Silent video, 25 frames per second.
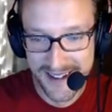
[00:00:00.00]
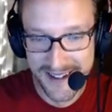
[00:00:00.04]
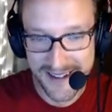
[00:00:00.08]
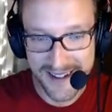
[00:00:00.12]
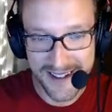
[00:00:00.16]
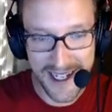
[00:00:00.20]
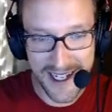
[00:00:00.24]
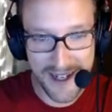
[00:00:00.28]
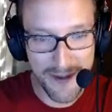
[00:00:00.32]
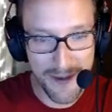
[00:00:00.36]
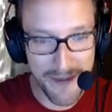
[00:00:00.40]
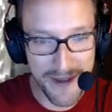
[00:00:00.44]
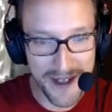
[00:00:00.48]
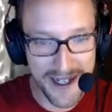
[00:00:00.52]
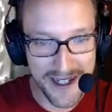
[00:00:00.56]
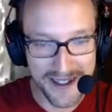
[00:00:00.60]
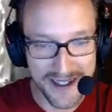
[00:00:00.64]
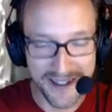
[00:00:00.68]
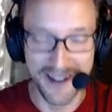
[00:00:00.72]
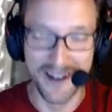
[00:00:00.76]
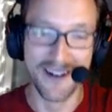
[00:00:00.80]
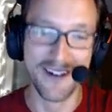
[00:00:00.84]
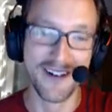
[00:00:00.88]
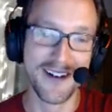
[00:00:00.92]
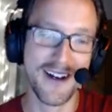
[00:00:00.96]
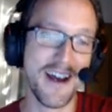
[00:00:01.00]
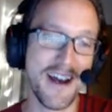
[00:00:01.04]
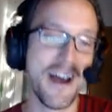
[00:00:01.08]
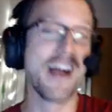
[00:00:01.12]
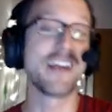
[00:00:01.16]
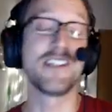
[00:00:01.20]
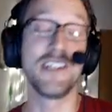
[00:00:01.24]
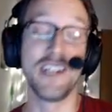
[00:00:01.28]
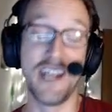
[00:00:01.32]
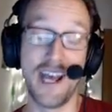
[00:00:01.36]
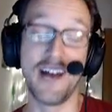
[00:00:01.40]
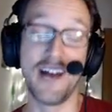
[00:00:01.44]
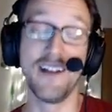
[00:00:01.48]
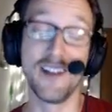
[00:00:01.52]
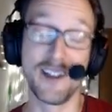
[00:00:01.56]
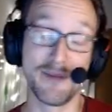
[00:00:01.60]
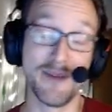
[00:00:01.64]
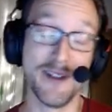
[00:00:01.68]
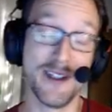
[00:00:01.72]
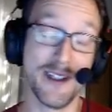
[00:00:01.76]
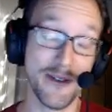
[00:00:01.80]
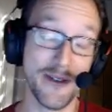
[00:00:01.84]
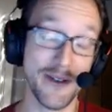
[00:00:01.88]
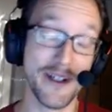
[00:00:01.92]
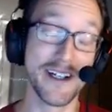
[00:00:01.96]
Do you have a minute? No. Actually, Allie's
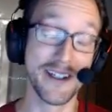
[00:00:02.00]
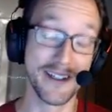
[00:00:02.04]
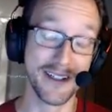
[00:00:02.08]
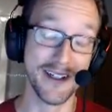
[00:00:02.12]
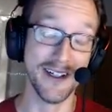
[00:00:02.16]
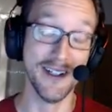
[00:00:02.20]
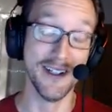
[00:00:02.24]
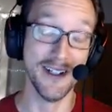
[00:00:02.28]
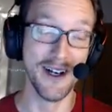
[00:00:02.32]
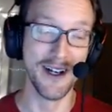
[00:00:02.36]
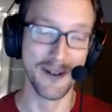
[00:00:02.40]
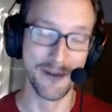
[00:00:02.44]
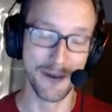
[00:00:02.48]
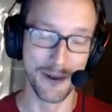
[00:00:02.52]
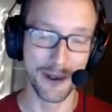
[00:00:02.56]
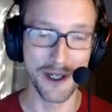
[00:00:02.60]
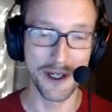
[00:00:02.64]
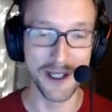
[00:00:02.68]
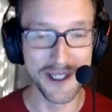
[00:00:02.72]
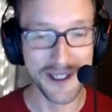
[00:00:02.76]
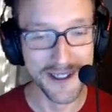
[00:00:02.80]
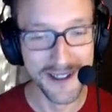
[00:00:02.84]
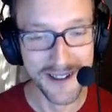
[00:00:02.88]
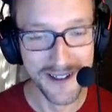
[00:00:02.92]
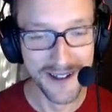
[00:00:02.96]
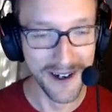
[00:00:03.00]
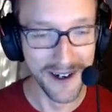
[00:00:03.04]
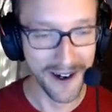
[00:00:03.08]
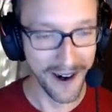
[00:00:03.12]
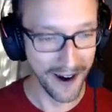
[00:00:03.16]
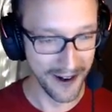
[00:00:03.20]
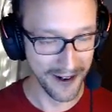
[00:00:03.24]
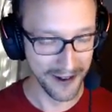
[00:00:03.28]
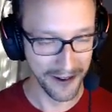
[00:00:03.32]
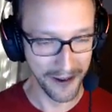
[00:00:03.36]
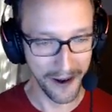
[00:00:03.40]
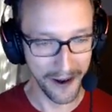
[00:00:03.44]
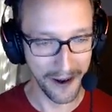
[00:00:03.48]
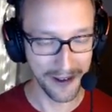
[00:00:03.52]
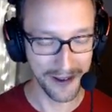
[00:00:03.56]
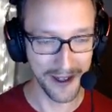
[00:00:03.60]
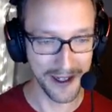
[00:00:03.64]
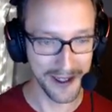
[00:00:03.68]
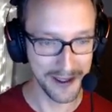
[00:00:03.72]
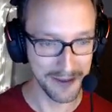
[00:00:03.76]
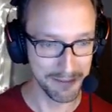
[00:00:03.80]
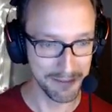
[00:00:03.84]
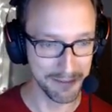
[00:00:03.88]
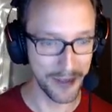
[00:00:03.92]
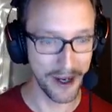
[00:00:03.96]
been doing a lot of work on
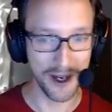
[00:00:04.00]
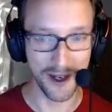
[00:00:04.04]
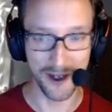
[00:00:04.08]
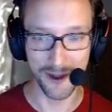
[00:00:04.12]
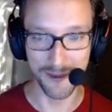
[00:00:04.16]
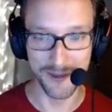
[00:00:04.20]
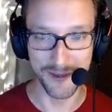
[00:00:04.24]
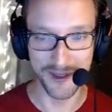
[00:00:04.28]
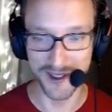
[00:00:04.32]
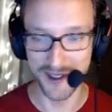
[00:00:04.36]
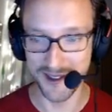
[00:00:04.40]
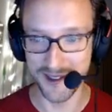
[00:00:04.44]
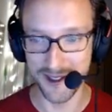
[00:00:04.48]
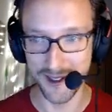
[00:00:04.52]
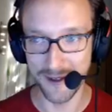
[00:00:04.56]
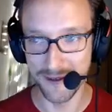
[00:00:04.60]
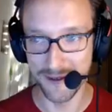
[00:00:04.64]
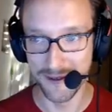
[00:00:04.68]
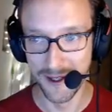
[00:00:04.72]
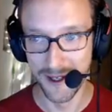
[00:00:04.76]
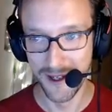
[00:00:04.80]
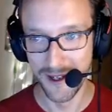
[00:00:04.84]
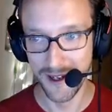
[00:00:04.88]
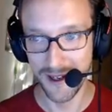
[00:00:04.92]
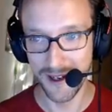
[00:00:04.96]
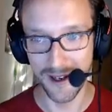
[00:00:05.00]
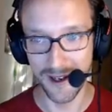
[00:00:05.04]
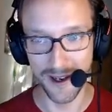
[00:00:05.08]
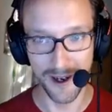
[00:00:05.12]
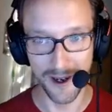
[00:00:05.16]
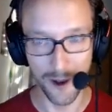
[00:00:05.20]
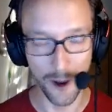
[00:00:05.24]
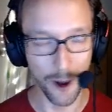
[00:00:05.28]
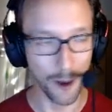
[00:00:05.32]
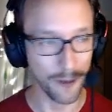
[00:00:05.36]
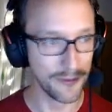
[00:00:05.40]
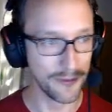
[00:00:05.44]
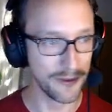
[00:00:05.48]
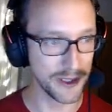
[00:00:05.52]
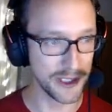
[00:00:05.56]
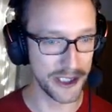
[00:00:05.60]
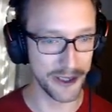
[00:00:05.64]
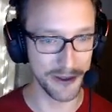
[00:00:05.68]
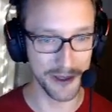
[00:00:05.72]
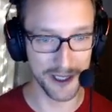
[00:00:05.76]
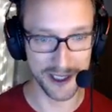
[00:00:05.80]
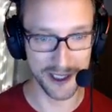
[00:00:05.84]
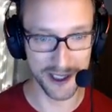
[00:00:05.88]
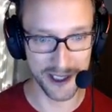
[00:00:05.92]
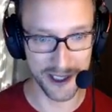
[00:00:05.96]
like biomes and stuff. Hopefully
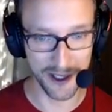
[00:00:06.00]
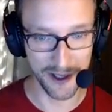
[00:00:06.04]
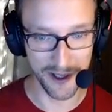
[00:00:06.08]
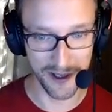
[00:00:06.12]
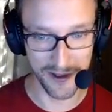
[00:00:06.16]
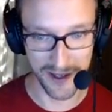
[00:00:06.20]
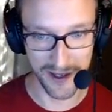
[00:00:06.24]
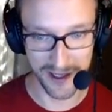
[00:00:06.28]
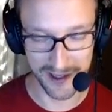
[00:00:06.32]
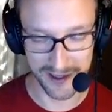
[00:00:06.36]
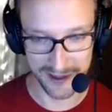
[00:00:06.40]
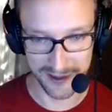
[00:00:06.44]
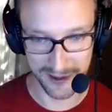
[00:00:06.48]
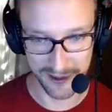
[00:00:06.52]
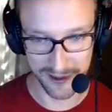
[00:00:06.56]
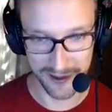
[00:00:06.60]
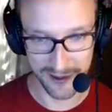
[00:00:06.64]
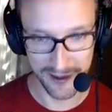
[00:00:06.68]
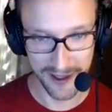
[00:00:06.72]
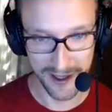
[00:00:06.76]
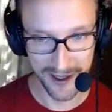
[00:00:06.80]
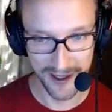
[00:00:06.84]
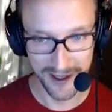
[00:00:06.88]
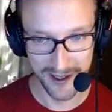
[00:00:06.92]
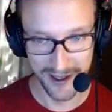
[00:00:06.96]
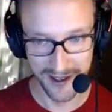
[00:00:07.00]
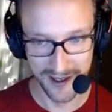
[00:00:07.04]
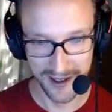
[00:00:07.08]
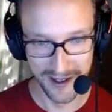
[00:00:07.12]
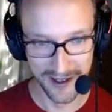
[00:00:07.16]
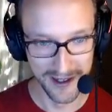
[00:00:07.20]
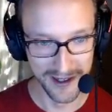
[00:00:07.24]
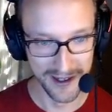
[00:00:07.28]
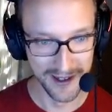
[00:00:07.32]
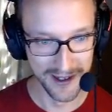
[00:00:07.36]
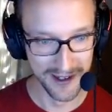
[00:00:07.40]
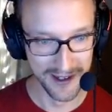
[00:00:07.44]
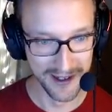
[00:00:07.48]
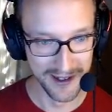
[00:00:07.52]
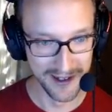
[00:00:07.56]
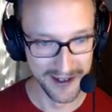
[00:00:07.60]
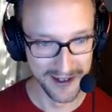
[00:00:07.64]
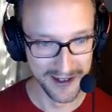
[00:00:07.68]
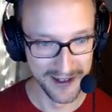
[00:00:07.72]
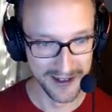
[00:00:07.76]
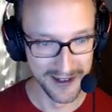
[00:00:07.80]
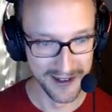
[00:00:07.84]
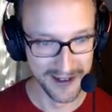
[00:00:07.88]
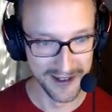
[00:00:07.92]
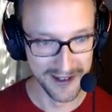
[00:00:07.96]
she'll get to show you that soon.
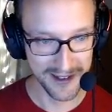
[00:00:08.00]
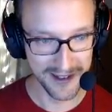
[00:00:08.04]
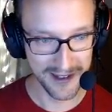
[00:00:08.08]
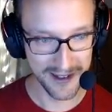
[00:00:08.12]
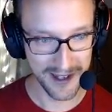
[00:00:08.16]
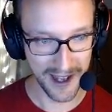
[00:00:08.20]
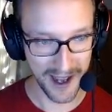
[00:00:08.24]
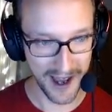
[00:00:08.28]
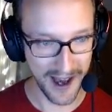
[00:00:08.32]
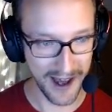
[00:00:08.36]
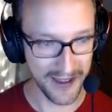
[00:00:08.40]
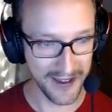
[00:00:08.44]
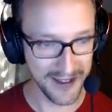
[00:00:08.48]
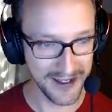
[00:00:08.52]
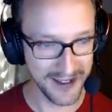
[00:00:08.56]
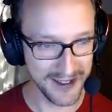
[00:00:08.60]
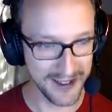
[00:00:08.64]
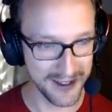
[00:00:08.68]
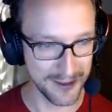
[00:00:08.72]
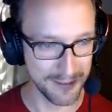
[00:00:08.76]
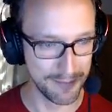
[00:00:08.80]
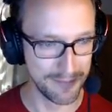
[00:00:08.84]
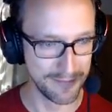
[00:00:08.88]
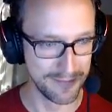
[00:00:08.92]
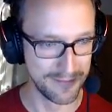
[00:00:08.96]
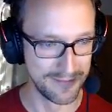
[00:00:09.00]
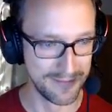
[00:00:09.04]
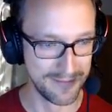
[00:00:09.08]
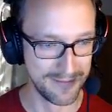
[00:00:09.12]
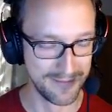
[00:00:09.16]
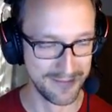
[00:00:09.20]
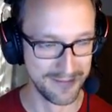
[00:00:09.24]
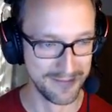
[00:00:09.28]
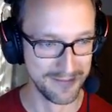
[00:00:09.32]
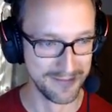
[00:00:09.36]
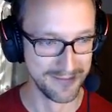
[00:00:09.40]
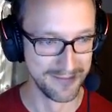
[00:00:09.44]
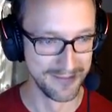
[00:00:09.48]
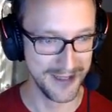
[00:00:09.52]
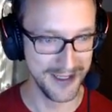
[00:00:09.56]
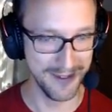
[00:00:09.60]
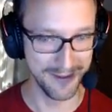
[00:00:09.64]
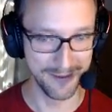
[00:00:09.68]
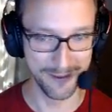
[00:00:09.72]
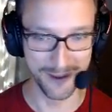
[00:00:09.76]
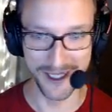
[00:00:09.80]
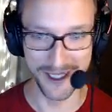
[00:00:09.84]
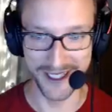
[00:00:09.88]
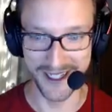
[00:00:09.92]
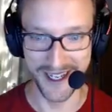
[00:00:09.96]
Yeah, this is
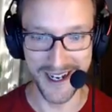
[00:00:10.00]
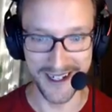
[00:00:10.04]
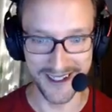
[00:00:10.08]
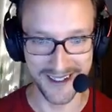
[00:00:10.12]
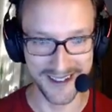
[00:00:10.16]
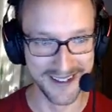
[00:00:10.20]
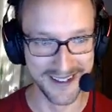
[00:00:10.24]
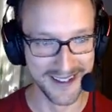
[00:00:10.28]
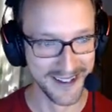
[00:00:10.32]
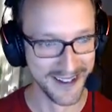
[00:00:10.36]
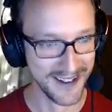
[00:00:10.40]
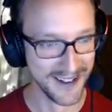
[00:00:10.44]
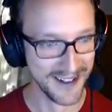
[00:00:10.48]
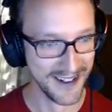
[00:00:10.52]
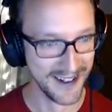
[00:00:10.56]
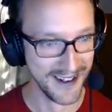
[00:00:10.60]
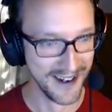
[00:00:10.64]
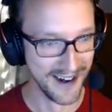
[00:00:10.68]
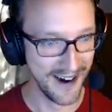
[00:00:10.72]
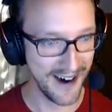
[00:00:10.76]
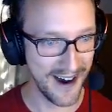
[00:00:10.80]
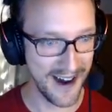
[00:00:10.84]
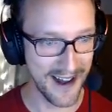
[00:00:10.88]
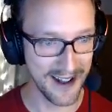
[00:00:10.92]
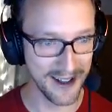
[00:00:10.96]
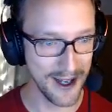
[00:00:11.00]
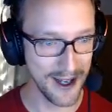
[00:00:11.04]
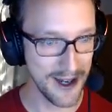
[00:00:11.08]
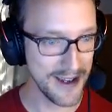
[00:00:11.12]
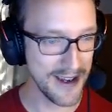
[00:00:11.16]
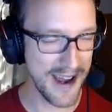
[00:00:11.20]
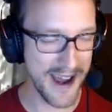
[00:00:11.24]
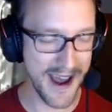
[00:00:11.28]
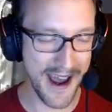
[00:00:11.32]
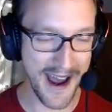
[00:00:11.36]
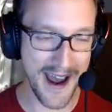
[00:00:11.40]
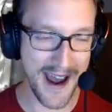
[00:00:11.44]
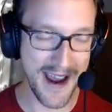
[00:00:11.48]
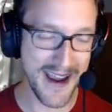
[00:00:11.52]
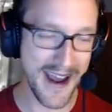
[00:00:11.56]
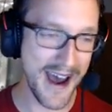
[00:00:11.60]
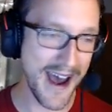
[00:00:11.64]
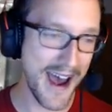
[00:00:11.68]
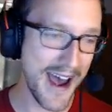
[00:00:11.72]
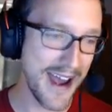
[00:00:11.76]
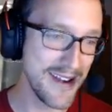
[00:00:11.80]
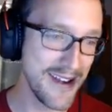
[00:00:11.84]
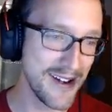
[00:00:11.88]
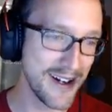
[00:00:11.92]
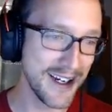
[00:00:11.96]
really nice. I like, yeah,
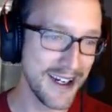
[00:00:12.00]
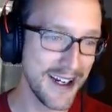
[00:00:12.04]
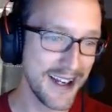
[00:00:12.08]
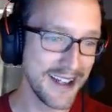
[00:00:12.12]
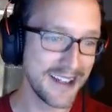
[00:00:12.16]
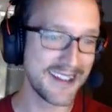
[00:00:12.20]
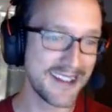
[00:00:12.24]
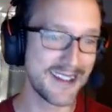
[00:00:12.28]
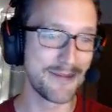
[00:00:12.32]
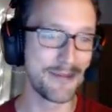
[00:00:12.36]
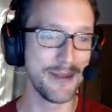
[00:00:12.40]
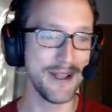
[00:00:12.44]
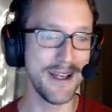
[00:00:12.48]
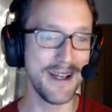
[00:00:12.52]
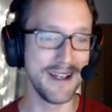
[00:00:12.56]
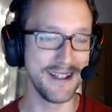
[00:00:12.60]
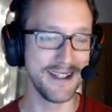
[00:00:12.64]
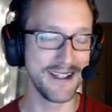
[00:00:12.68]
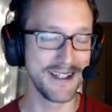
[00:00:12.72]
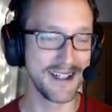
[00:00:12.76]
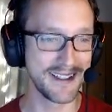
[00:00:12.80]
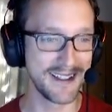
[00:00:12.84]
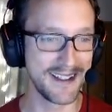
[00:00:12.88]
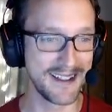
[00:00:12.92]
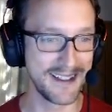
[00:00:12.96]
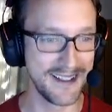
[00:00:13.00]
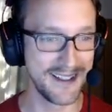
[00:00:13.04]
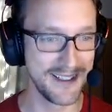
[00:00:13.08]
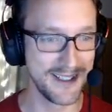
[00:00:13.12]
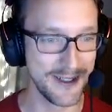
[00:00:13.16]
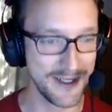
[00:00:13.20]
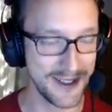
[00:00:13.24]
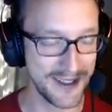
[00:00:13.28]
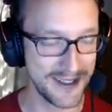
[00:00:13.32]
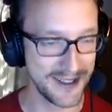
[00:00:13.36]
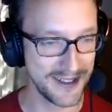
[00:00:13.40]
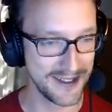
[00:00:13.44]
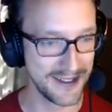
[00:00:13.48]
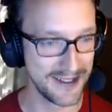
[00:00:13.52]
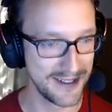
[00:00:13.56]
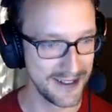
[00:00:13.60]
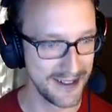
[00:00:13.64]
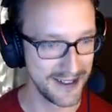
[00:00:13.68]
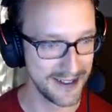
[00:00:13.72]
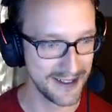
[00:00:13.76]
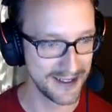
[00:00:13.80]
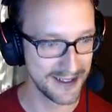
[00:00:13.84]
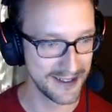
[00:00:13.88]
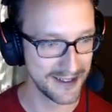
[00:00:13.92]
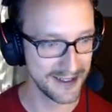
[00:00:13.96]
and you got a nice split. You got the deciduous
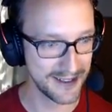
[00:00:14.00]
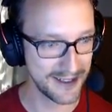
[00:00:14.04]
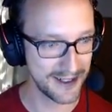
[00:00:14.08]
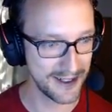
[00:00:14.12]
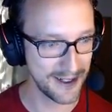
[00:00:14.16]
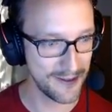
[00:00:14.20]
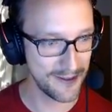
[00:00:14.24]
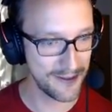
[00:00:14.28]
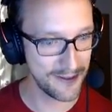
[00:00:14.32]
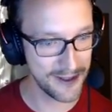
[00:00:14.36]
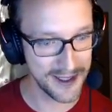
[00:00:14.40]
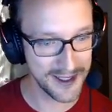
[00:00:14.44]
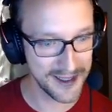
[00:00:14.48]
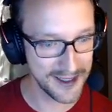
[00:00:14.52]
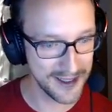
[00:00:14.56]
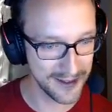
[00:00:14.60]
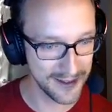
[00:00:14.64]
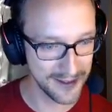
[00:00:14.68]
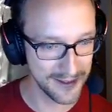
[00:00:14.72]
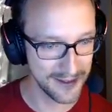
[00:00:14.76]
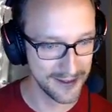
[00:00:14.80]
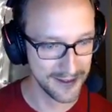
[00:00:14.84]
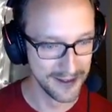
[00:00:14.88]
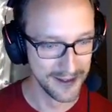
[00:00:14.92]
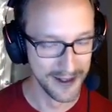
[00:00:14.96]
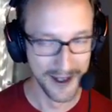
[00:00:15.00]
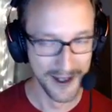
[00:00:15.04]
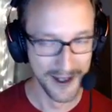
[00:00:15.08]
and carnivorous and,